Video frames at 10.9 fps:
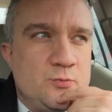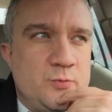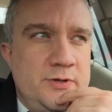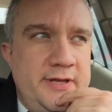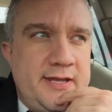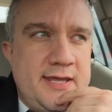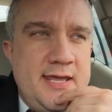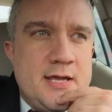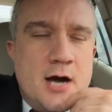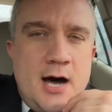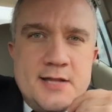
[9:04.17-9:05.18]
a really
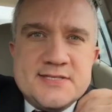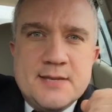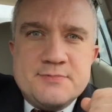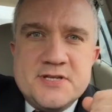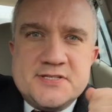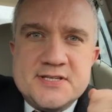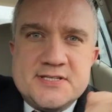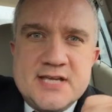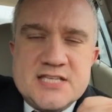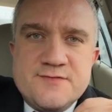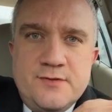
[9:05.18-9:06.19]
key concept to
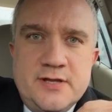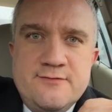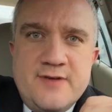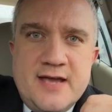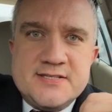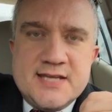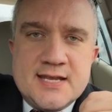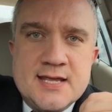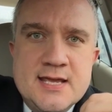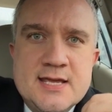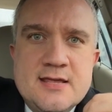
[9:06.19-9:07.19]
successful
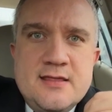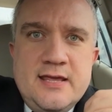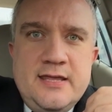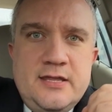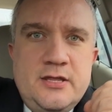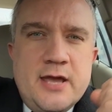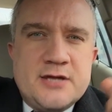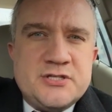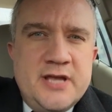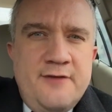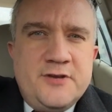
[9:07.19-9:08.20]
investing. You
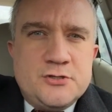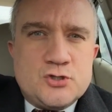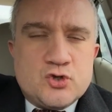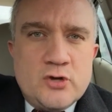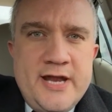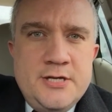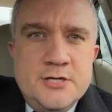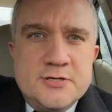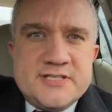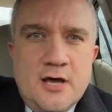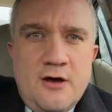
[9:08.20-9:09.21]
actually have to train
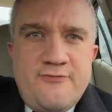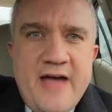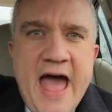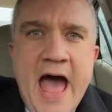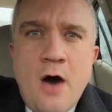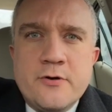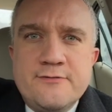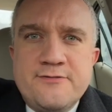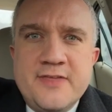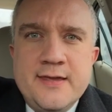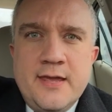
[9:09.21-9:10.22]
yourself out of
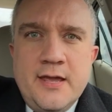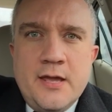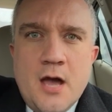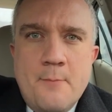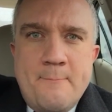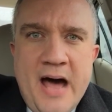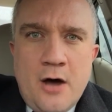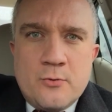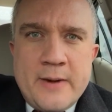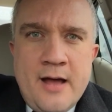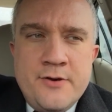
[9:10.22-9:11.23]
thinking
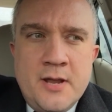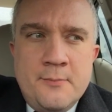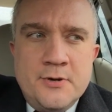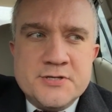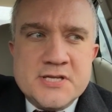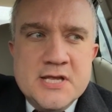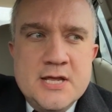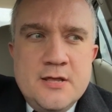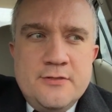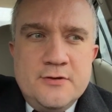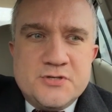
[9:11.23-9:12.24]
about round numbers.
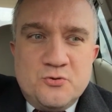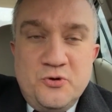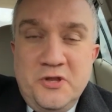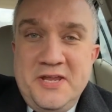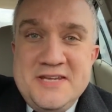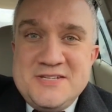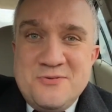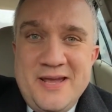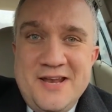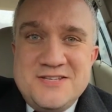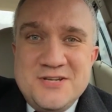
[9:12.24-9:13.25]
There's a really easy
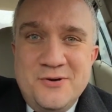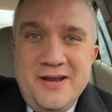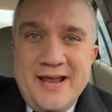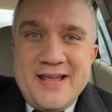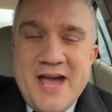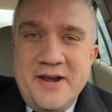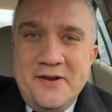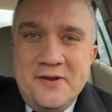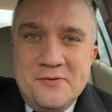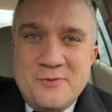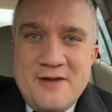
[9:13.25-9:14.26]
way to do it. I kind
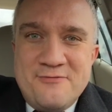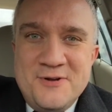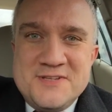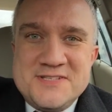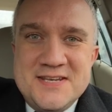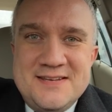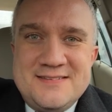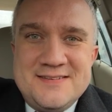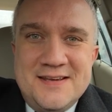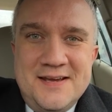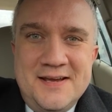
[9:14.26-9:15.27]
of referenced it
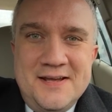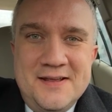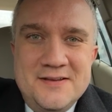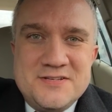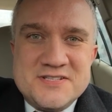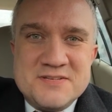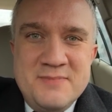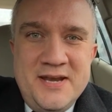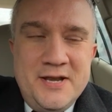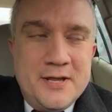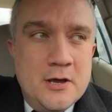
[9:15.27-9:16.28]
just a
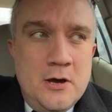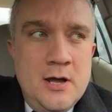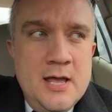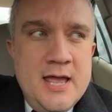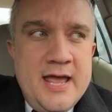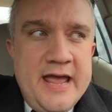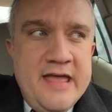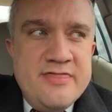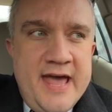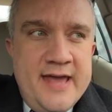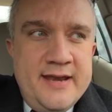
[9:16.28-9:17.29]
minute ago,
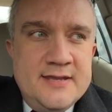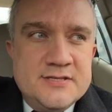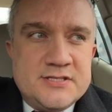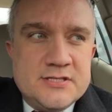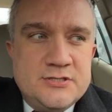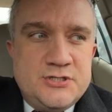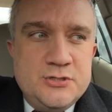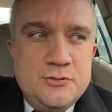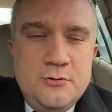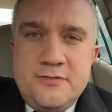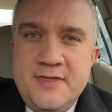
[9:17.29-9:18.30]
and that is
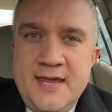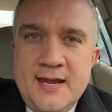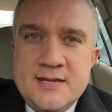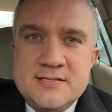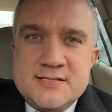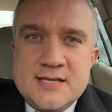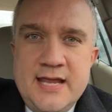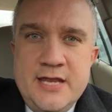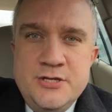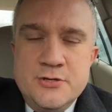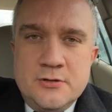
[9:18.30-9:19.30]
do things
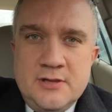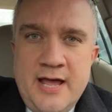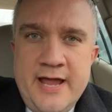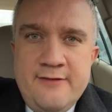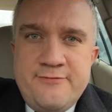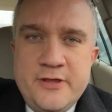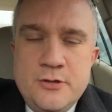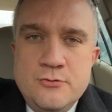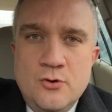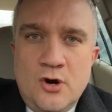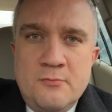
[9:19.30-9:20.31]
in your life that
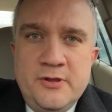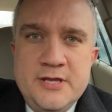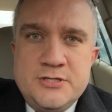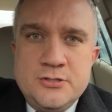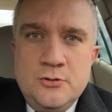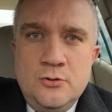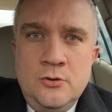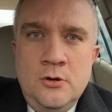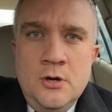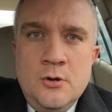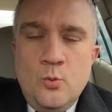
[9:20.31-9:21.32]
you normally
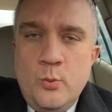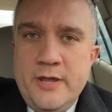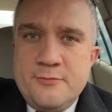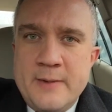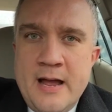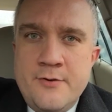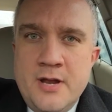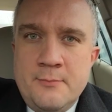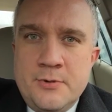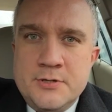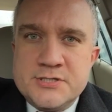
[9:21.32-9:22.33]
do with round
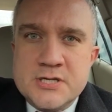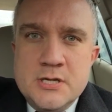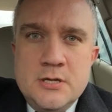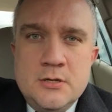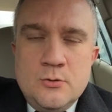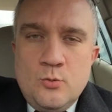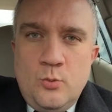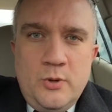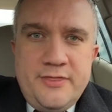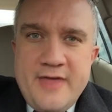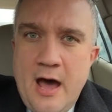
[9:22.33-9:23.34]
numbers
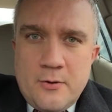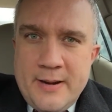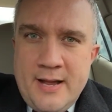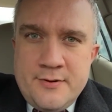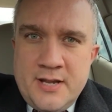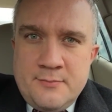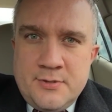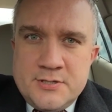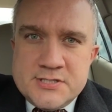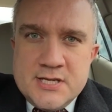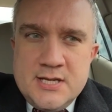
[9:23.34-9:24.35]
without round
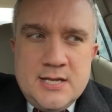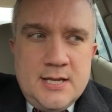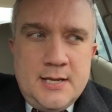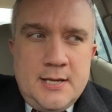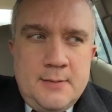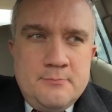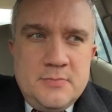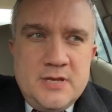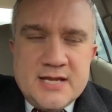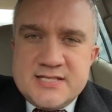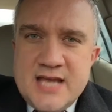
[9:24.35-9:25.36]
numbers.
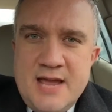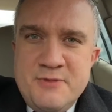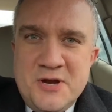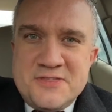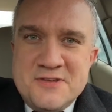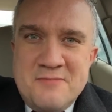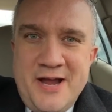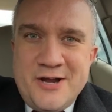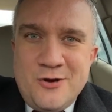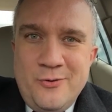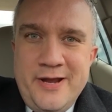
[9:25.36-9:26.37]
Next time you're at the
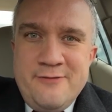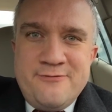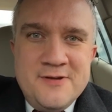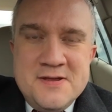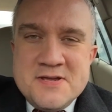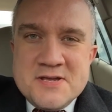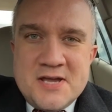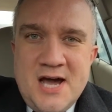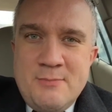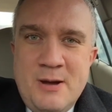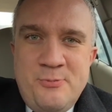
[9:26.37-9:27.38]
microwave,
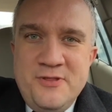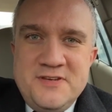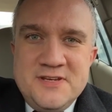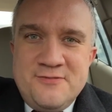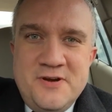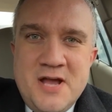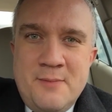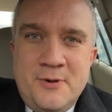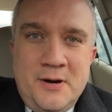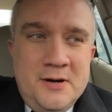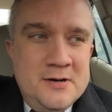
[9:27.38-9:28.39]
come up with a different
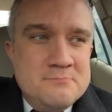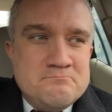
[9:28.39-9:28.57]
number.